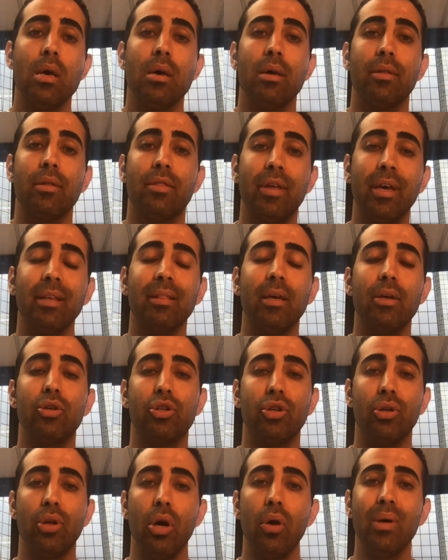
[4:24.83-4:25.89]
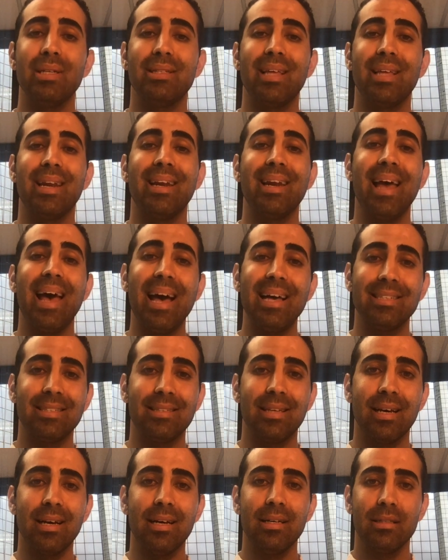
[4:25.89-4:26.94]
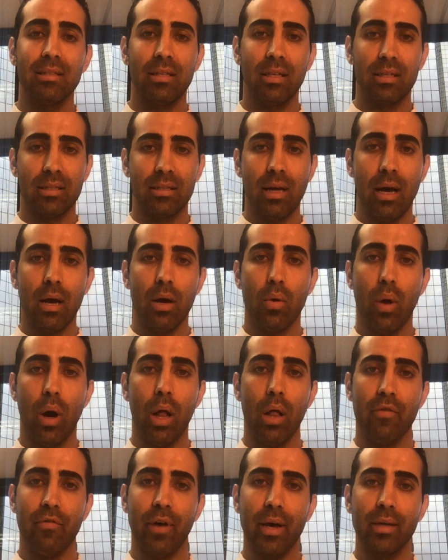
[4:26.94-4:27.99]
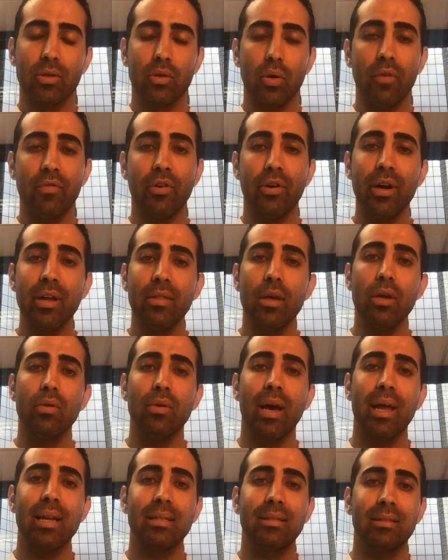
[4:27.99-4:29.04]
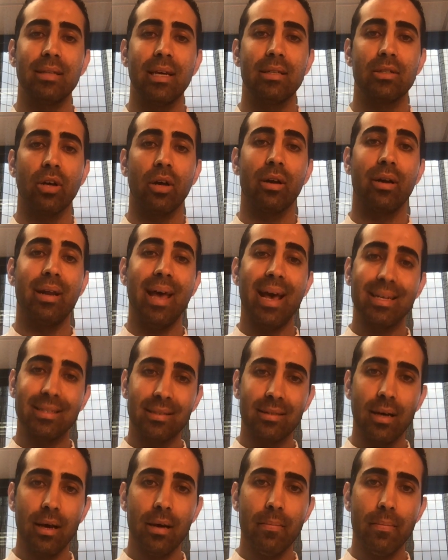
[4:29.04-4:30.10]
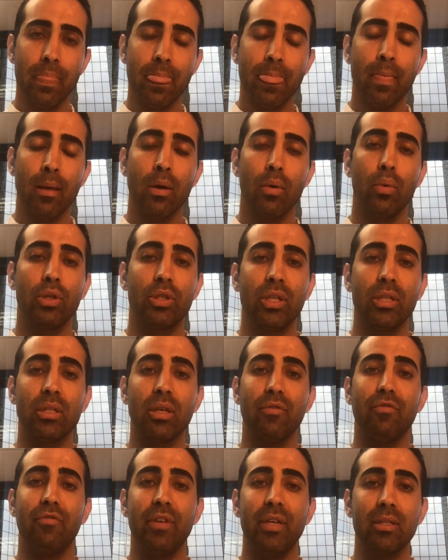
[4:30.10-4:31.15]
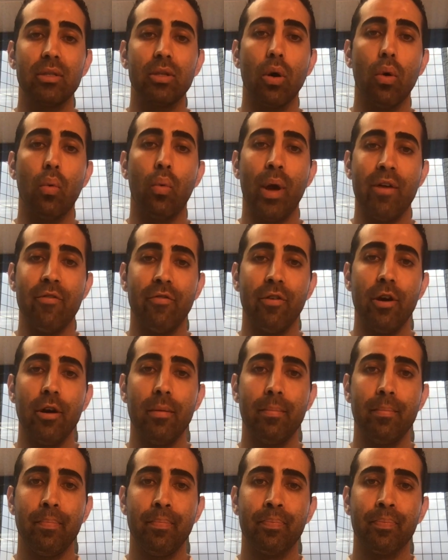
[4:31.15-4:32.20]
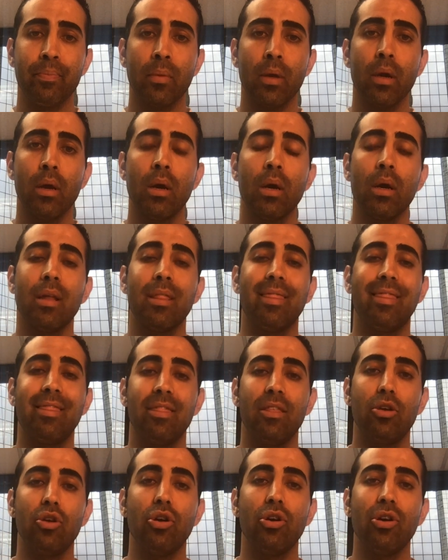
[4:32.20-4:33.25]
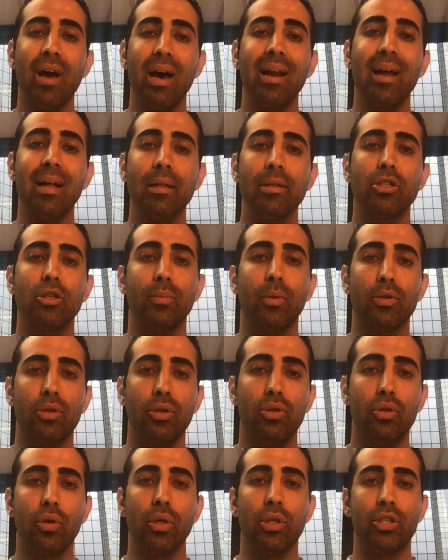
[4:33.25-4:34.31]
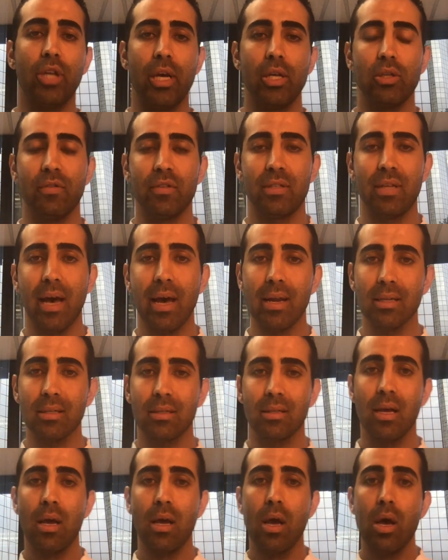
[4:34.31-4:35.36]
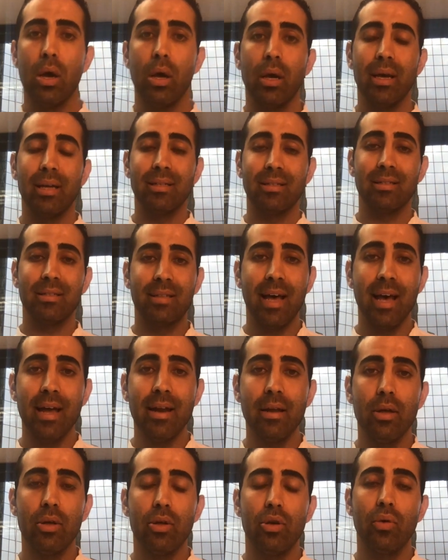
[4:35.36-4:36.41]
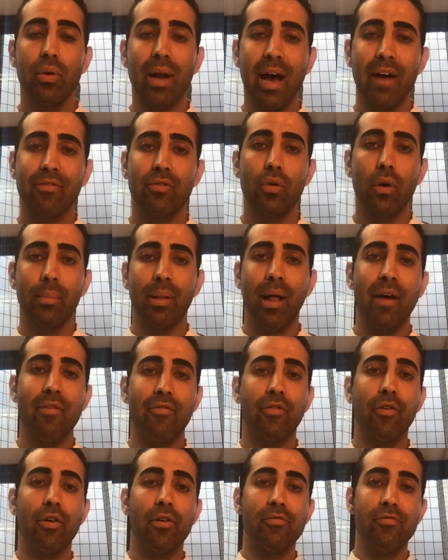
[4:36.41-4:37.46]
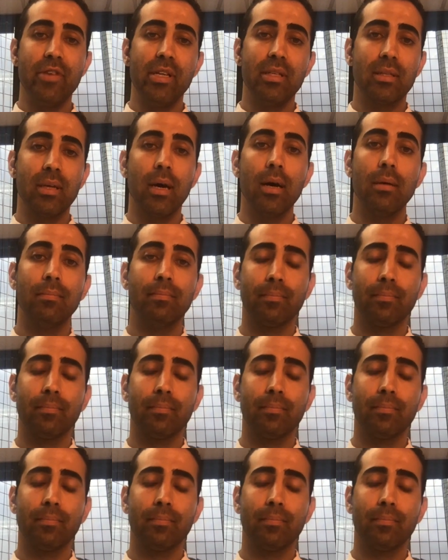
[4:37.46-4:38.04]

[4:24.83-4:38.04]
thing that you should know is that an ESTA does not qualify. So if you're in the United States on an ESTA, which is a visa waiver, you're not eligible to do a change of status. Instead, you would have to apply for a visa